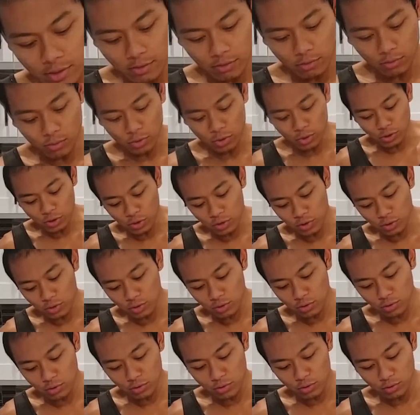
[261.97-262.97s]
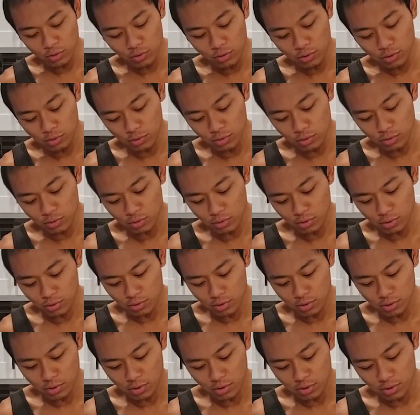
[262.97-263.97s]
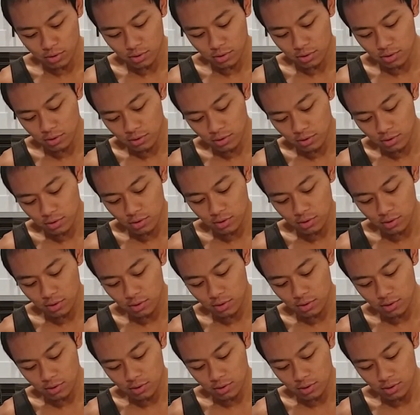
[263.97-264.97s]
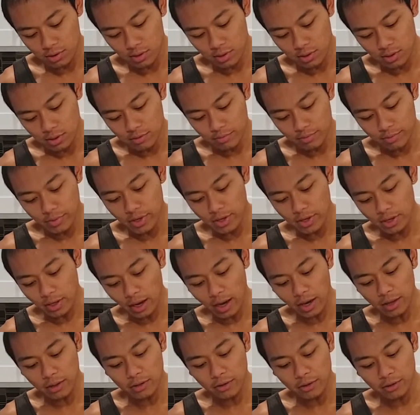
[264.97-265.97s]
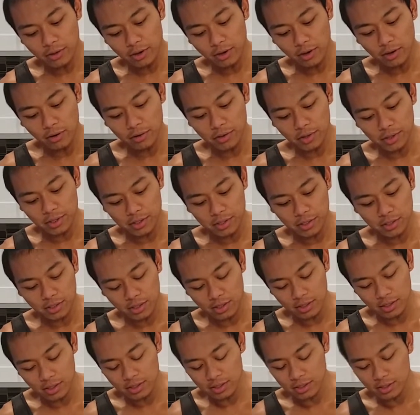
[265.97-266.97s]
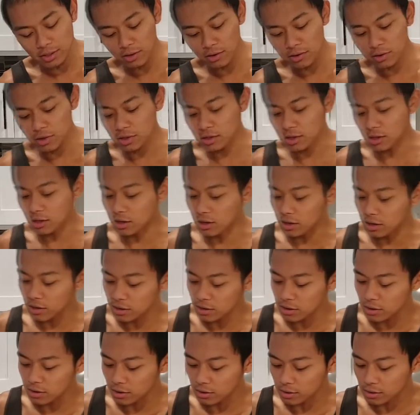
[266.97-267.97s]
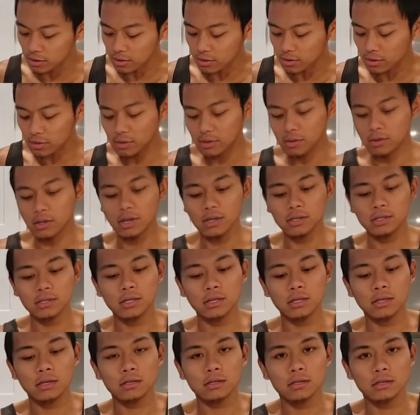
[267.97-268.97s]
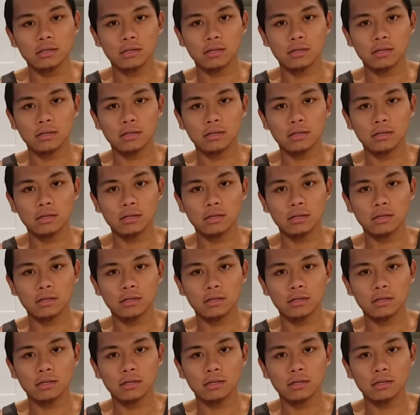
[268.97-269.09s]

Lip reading: Woo! Huh. Man, I don't know. This is looking good. You guys see this?